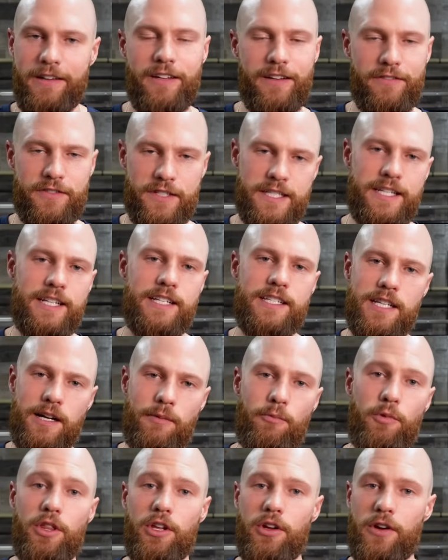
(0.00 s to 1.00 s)
You have to take
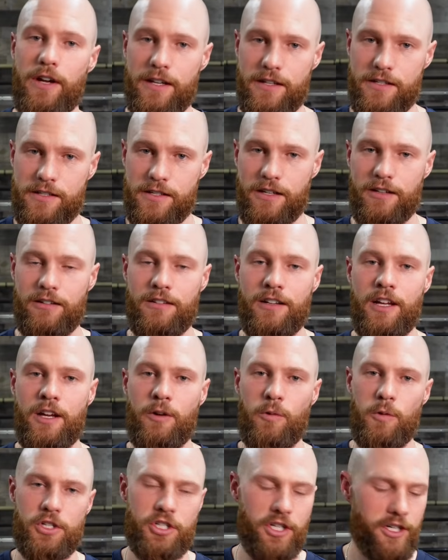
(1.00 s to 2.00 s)
some with a grain of salt,
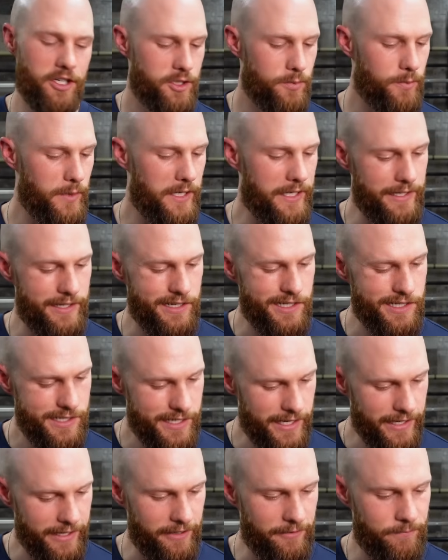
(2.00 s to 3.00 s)
which I'll explain in a
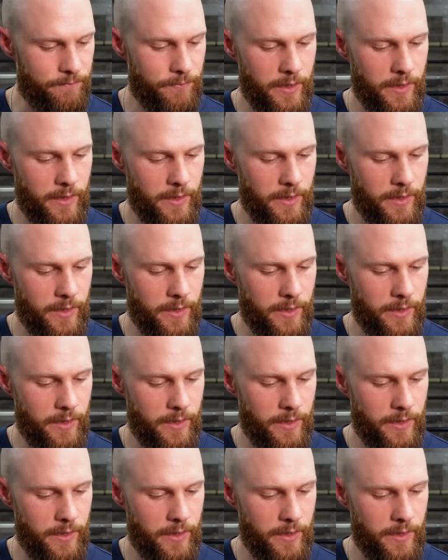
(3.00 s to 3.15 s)
second.